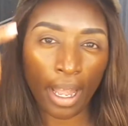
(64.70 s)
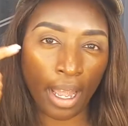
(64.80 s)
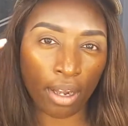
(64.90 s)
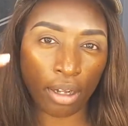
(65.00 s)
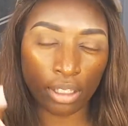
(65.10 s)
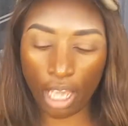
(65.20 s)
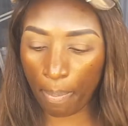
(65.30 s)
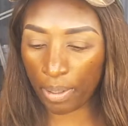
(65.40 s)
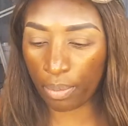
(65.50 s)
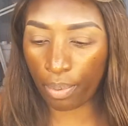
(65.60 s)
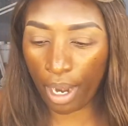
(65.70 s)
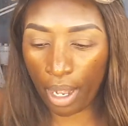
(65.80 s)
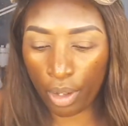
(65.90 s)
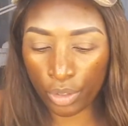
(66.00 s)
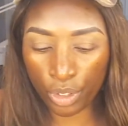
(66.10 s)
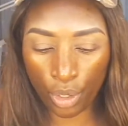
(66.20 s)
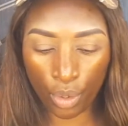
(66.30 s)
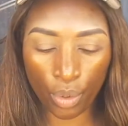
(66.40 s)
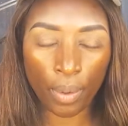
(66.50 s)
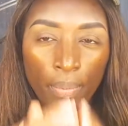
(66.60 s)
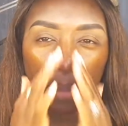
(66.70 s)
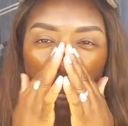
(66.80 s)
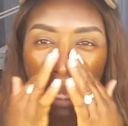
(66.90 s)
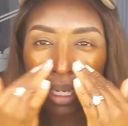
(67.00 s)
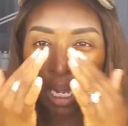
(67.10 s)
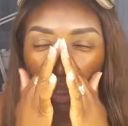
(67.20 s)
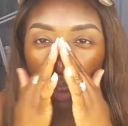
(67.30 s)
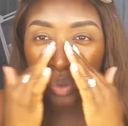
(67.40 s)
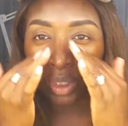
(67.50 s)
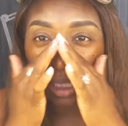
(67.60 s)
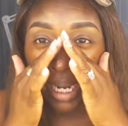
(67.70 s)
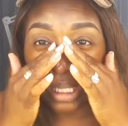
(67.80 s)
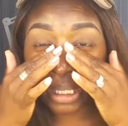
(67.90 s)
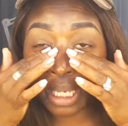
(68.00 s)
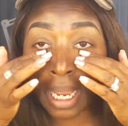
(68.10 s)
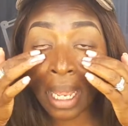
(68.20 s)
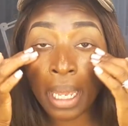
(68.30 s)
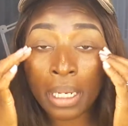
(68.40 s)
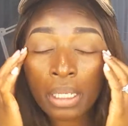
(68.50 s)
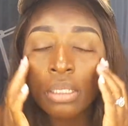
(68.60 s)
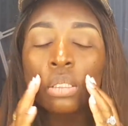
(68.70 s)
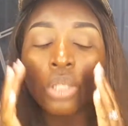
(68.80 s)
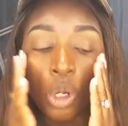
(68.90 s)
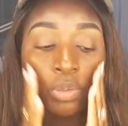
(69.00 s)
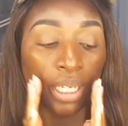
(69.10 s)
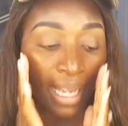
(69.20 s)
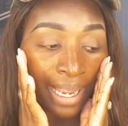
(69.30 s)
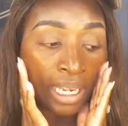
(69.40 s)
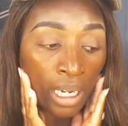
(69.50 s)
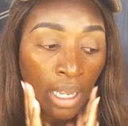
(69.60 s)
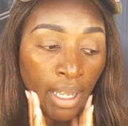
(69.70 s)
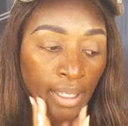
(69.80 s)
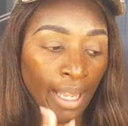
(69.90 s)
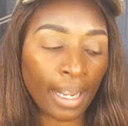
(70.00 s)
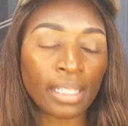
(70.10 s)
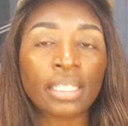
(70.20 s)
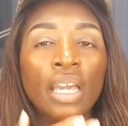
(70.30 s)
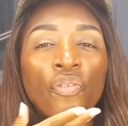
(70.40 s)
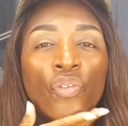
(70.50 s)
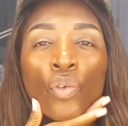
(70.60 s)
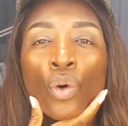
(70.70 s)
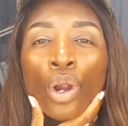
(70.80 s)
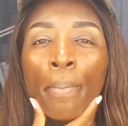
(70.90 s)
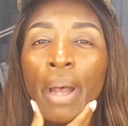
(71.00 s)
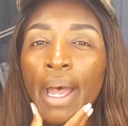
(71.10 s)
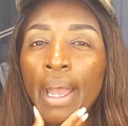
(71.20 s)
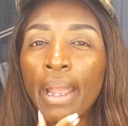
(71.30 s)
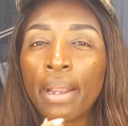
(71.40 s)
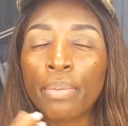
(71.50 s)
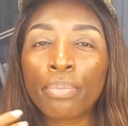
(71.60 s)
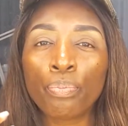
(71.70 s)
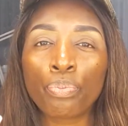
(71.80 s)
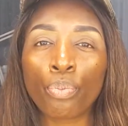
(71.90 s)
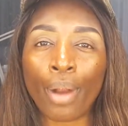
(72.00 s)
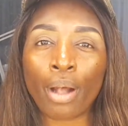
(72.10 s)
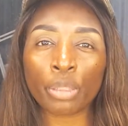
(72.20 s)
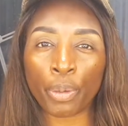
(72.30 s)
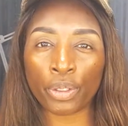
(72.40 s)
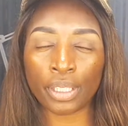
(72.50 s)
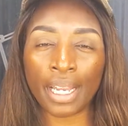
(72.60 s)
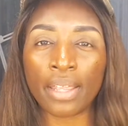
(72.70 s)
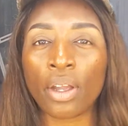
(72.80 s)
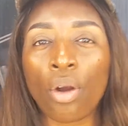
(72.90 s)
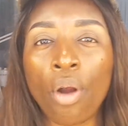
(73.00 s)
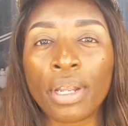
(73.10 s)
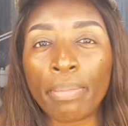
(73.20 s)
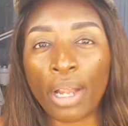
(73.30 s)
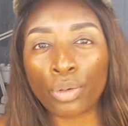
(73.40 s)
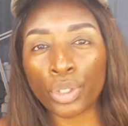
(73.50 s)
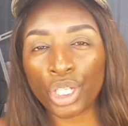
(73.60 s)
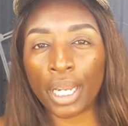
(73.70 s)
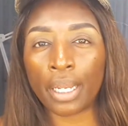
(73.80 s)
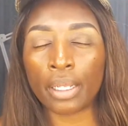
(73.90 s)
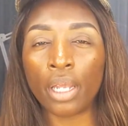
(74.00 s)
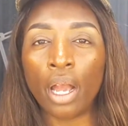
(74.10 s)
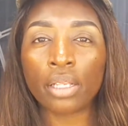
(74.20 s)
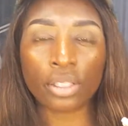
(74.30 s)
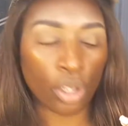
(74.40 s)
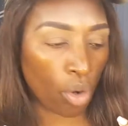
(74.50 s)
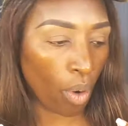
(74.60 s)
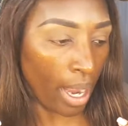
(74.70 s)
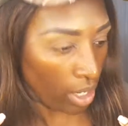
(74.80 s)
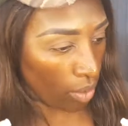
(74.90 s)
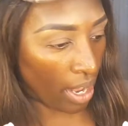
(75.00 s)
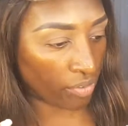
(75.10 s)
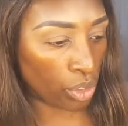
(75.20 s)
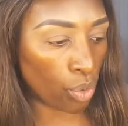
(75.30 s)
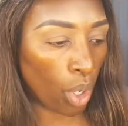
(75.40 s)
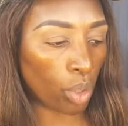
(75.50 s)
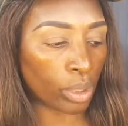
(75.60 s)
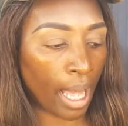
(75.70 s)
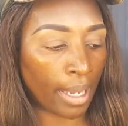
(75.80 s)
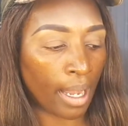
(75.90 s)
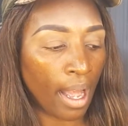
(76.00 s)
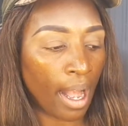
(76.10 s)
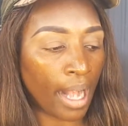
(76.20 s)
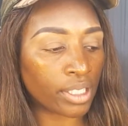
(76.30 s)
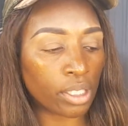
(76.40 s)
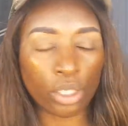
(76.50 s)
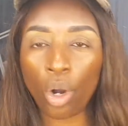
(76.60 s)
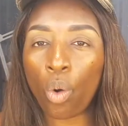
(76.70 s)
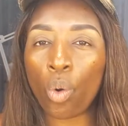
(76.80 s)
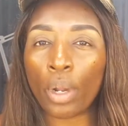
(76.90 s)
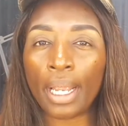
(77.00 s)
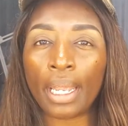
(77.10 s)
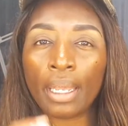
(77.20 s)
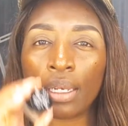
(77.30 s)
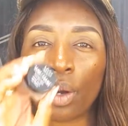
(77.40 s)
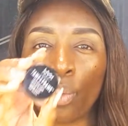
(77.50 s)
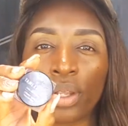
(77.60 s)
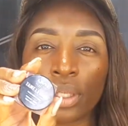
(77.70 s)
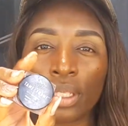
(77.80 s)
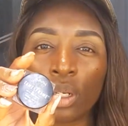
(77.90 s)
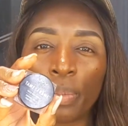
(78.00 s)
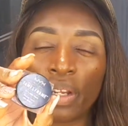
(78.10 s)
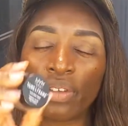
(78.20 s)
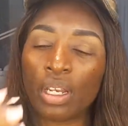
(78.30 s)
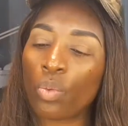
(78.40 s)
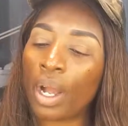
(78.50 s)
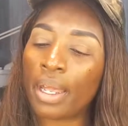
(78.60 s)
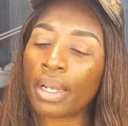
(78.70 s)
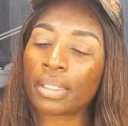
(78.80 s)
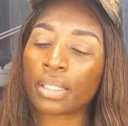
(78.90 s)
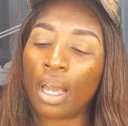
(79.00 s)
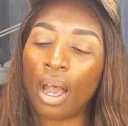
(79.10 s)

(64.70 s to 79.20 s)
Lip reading: and on top of the brow. So I got those nice and sculpted. And like I said, for my brows per se, they're already micro shaded, so I don't have to do a whole lot. I just go in with a little bit of NYX